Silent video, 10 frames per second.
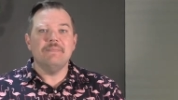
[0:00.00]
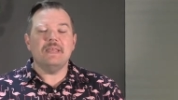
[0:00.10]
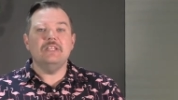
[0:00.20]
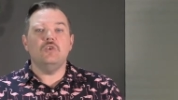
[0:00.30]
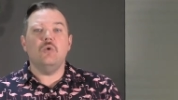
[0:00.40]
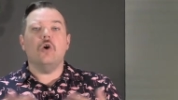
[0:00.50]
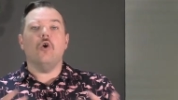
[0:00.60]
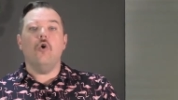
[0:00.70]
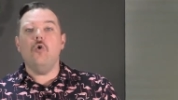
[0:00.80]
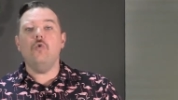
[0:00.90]
into our
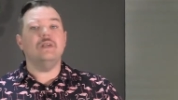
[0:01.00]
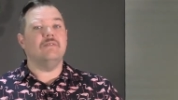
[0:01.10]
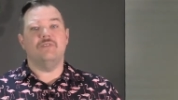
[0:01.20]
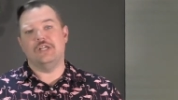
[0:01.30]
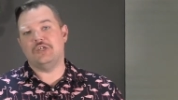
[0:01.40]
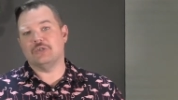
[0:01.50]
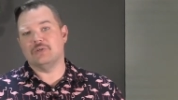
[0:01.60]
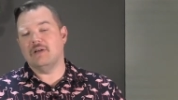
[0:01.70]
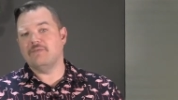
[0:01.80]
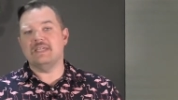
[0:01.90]
own adventure
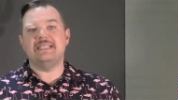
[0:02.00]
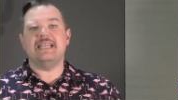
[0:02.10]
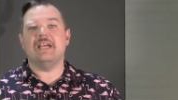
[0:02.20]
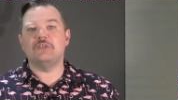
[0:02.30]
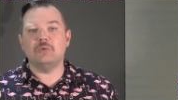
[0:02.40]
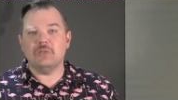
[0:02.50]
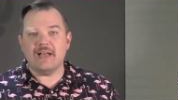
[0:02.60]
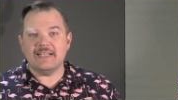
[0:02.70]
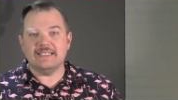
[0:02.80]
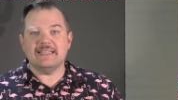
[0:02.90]
of
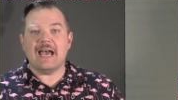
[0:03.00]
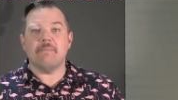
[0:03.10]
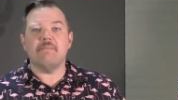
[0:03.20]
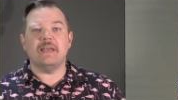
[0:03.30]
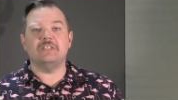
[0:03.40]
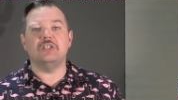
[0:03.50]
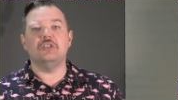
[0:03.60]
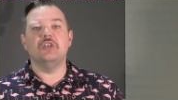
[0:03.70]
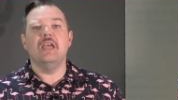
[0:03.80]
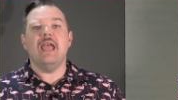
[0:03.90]
contextualizing that message